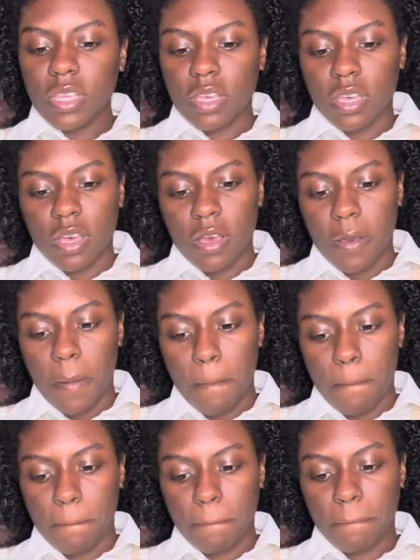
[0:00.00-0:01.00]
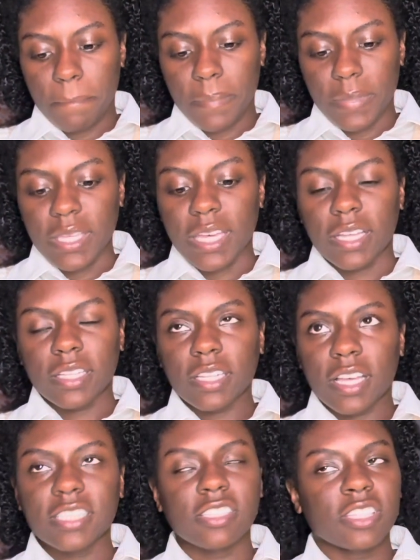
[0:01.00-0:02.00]
Um, yeah,
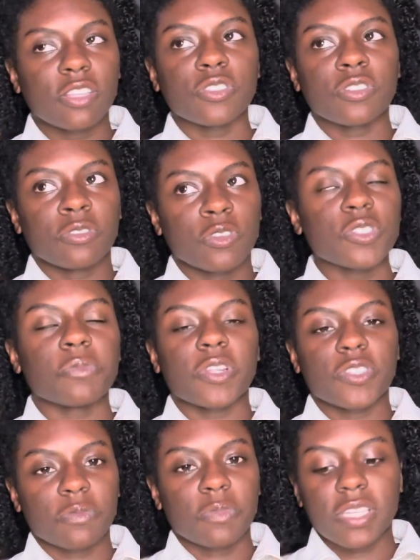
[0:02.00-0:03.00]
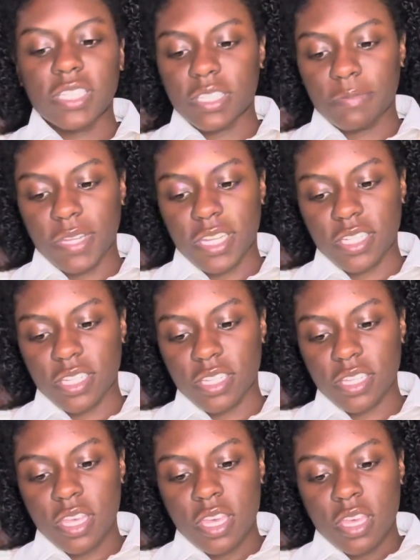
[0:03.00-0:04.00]
I said those are my two biggest temptations.
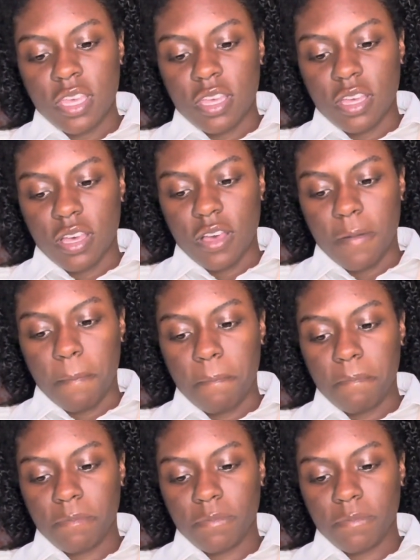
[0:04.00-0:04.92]
Um,